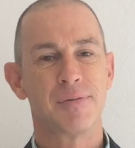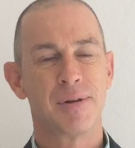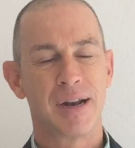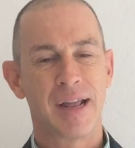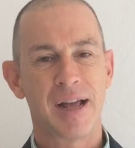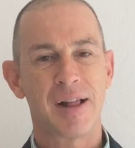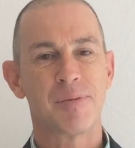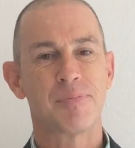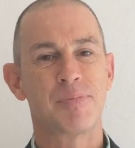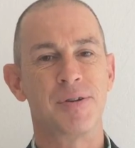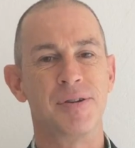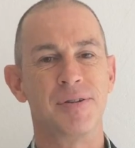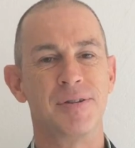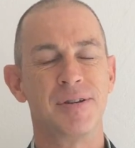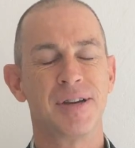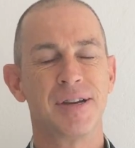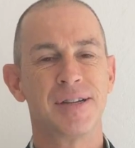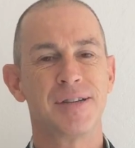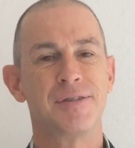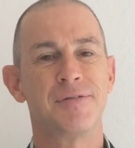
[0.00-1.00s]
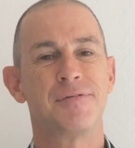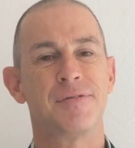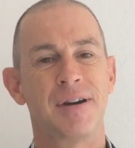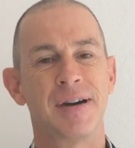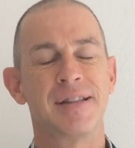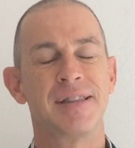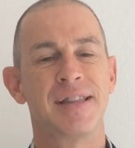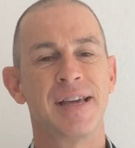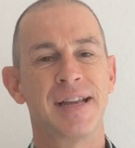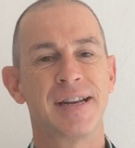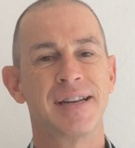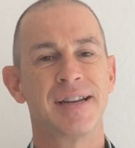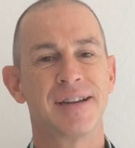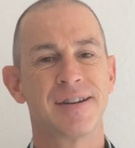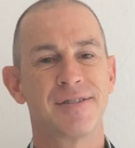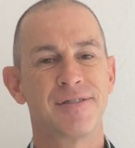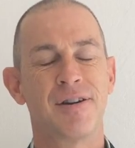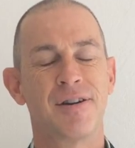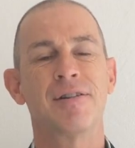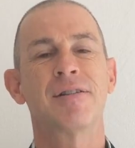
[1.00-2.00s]
will help you to find
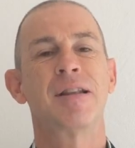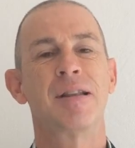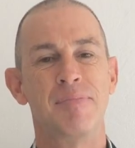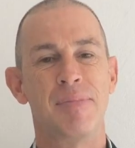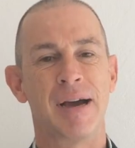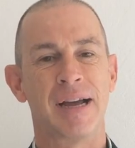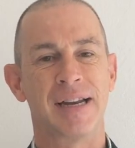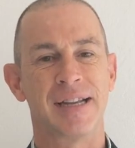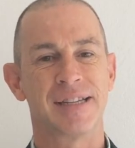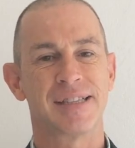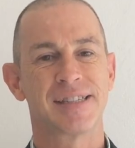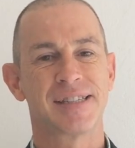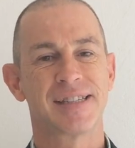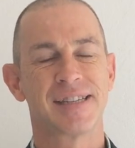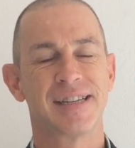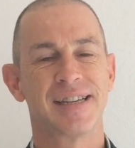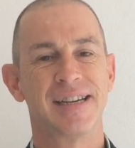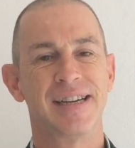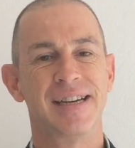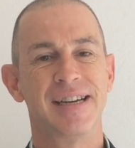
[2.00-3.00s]
that godly balance.